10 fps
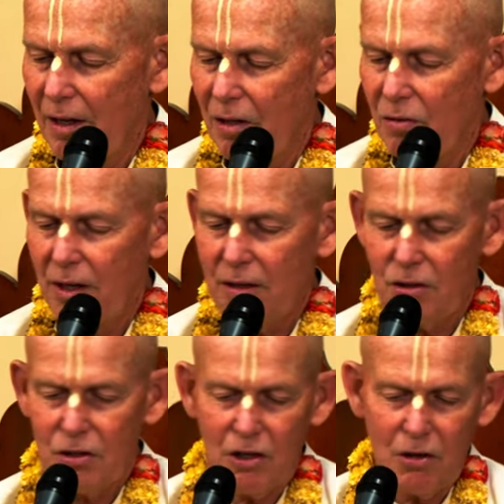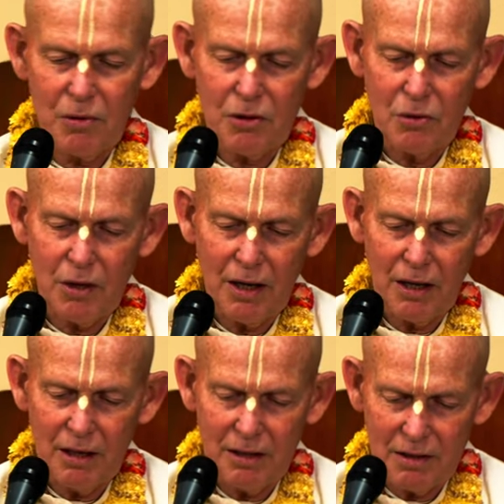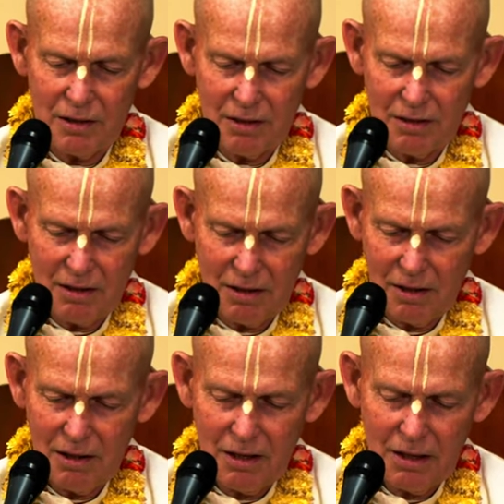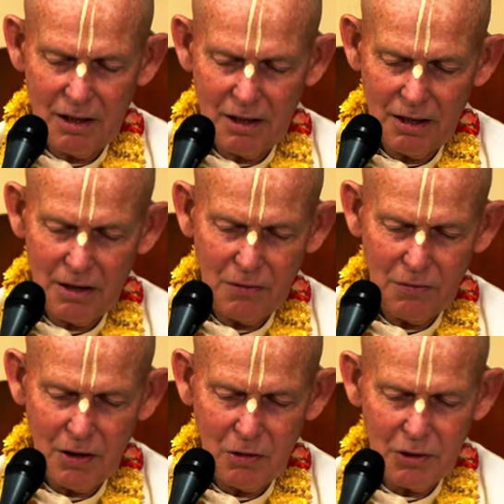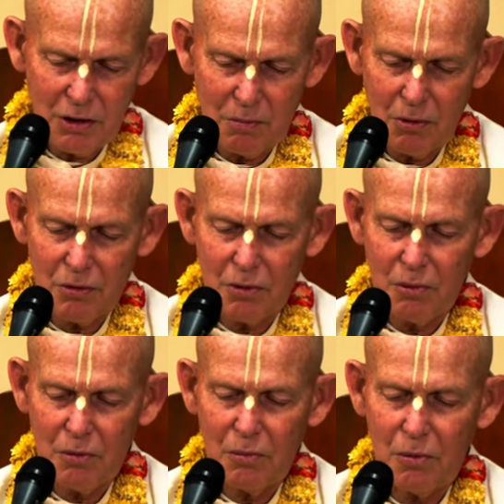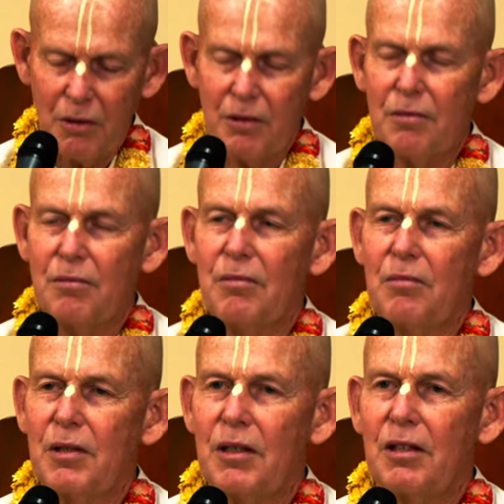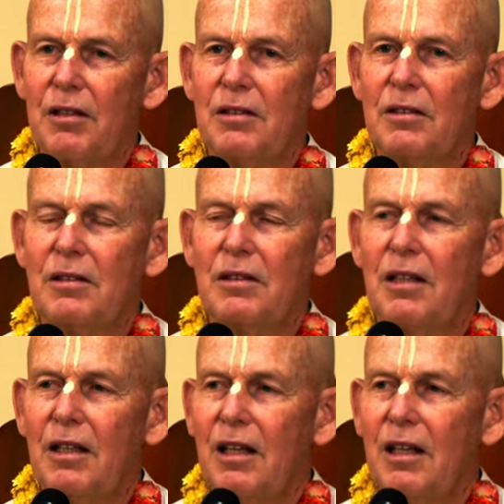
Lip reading: So I'd like to share with you highlights of how he spoke the purport, because